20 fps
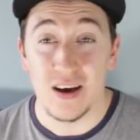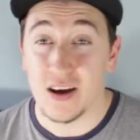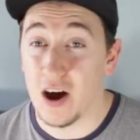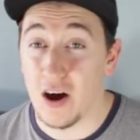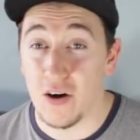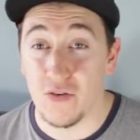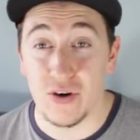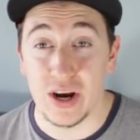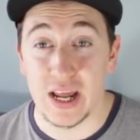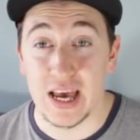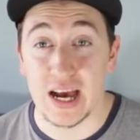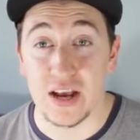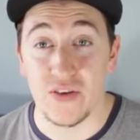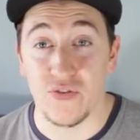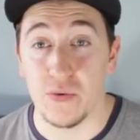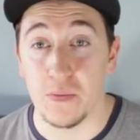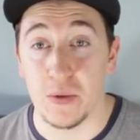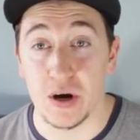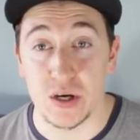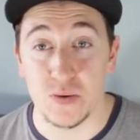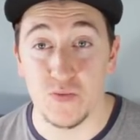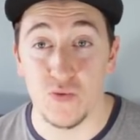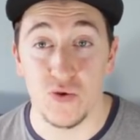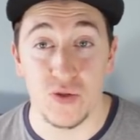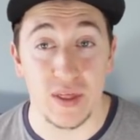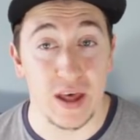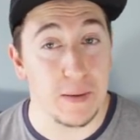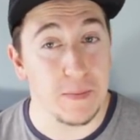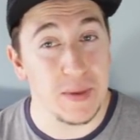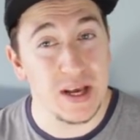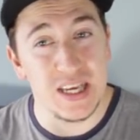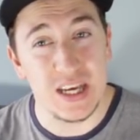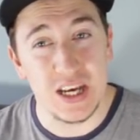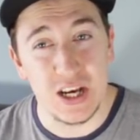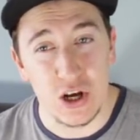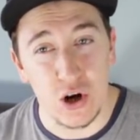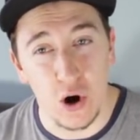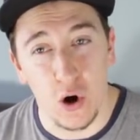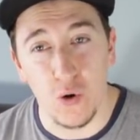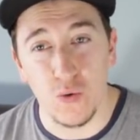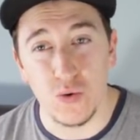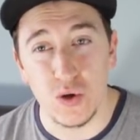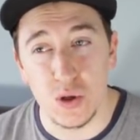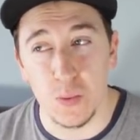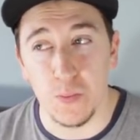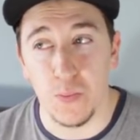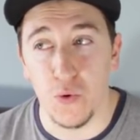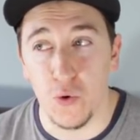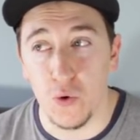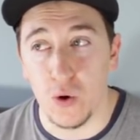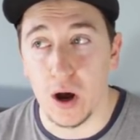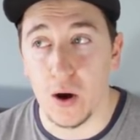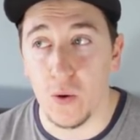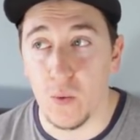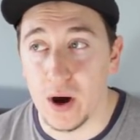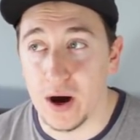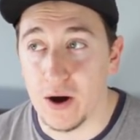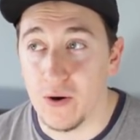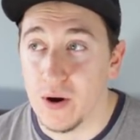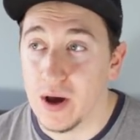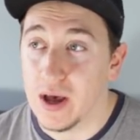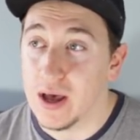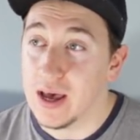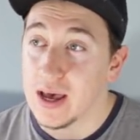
Can't really ask for much more than that. Means he can hold the ball up well.